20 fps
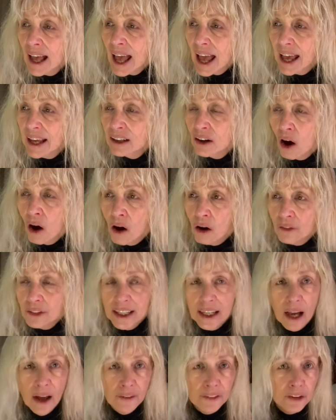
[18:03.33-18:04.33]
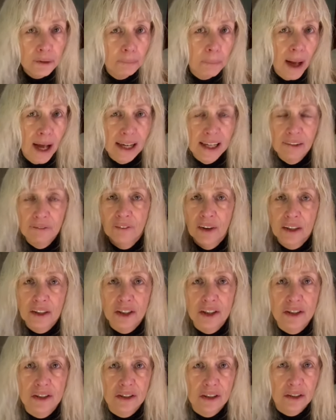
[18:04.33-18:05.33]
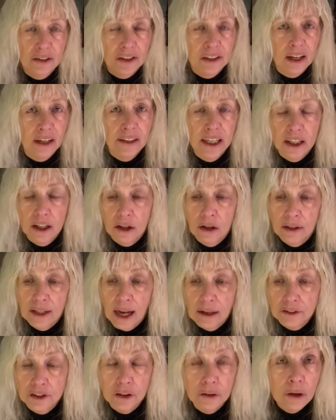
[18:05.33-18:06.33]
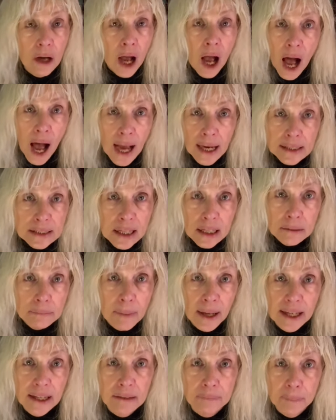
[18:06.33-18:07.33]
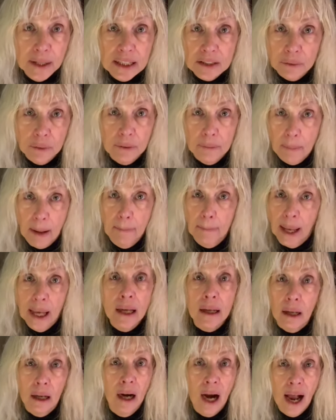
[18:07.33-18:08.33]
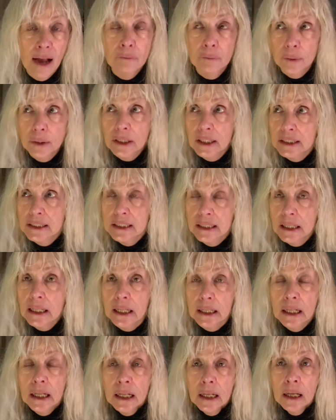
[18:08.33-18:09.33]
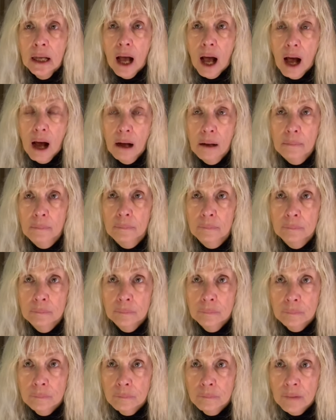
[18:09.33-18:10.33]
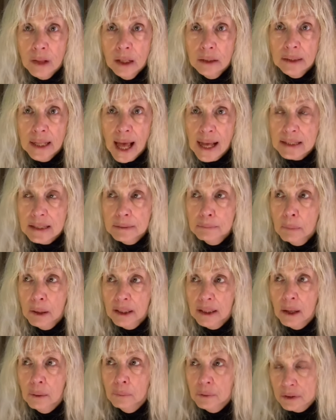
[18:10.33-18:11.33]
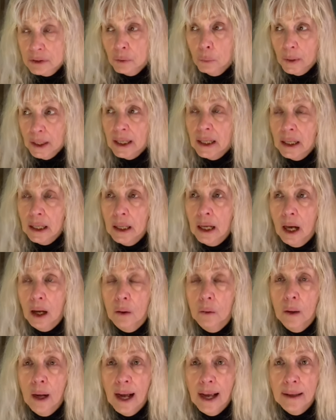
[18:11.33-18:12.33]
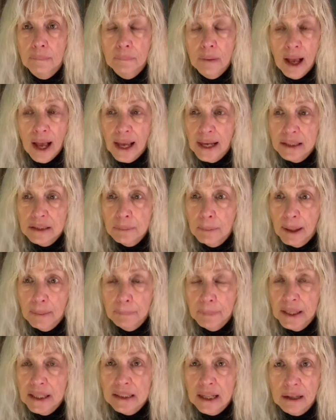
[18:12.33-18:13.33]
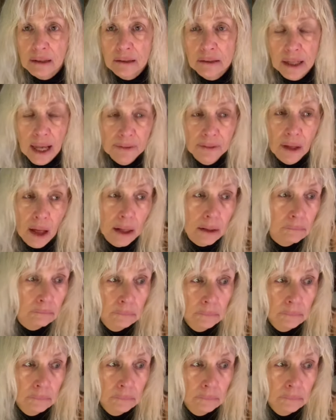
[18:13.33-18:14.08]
and all the other body functions are starting to go down too. I did make peace with my maker. I really did. Um, last month, it was a week ago, I, I had to make peace because I thought,